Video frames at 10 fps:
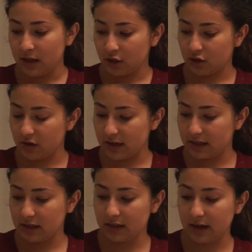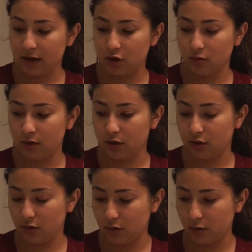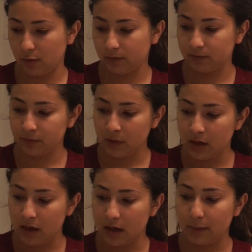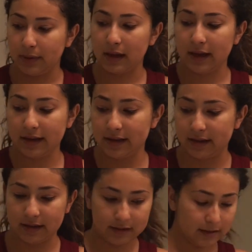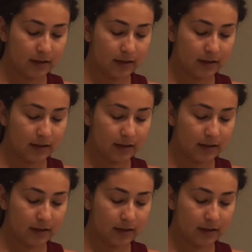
So the next thing that I do want to apply is,